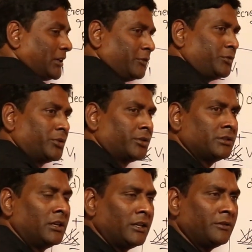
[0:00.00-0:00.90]

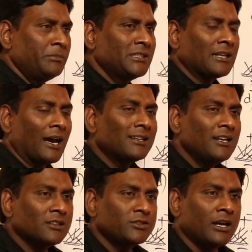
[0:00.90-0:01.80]
confused, means are they
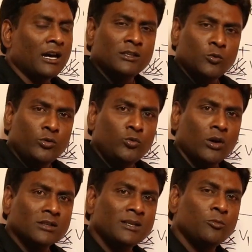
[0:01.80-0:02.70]
going to
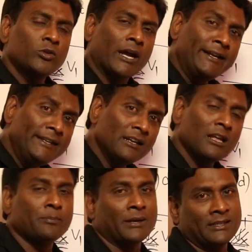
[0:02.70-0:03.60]
ask about ideal
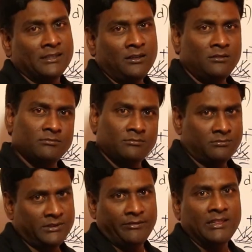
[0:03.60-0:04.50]
or practical,
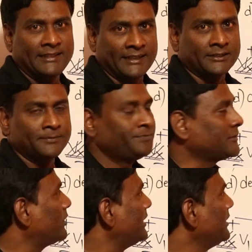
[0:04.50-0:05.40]
they will think.
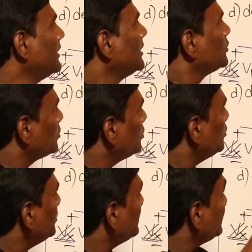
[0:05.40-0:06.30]
Okay,
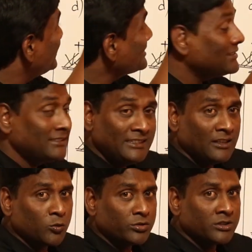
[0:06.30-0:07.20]
so just to see
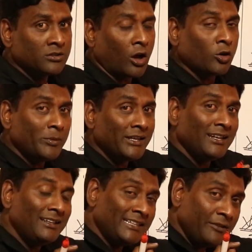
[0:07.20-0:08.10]
the question,
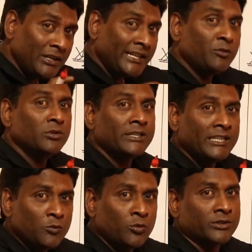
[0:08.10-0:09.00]
automatically they will give you the
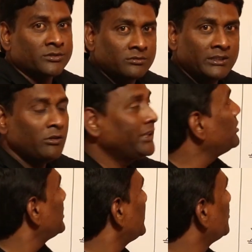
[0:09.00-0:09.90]

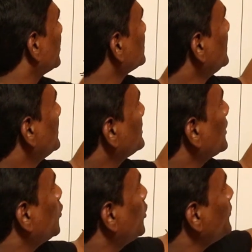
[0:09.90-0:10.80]
keywords. The
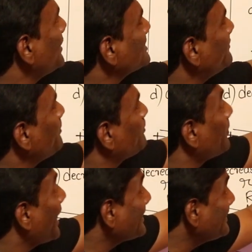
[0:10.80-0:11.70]
core flux of a
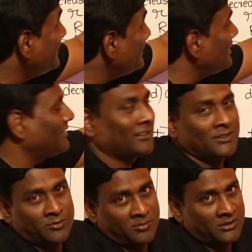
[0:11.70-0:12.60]
practical
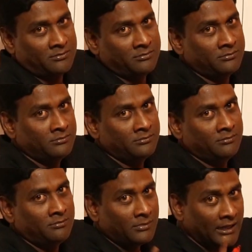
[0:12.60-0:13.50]
transformer
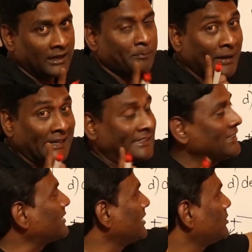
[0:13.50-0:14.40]

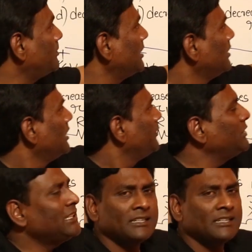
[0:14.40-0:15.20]
with a